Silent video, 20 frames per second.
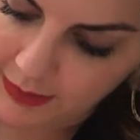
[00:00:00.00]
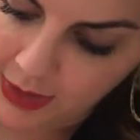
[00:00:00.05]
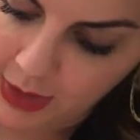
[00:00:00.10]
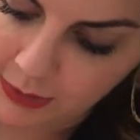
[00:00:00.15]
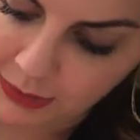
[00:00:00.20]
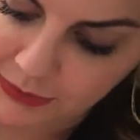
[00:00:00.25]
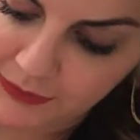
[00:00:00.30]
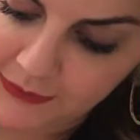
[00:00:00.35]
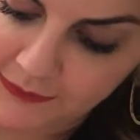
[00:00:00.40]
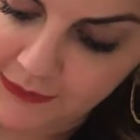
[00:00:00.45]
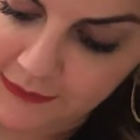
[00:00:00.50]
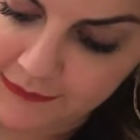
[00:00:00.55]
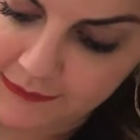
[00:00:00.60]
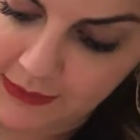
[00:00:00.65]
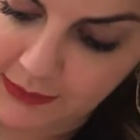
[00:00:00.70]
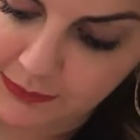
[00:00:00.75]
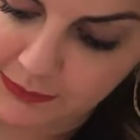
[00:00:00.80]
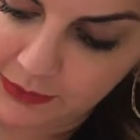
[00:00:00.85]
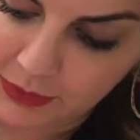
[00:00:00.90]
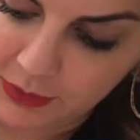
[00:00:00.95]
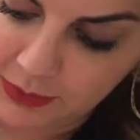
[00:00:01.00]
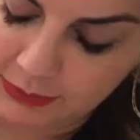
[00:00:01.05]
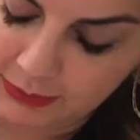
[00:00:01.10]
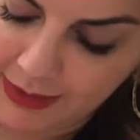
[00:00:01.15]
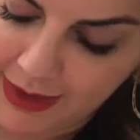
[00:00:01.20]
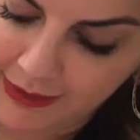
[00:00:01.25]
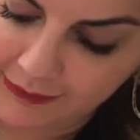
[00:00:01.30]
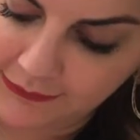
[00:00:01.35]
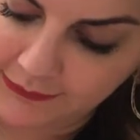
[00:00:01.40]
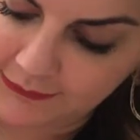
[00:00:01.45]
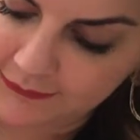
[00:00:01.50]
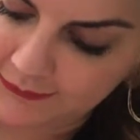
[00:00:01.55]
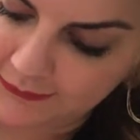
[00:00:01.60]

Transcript: helps on the subsequent passes.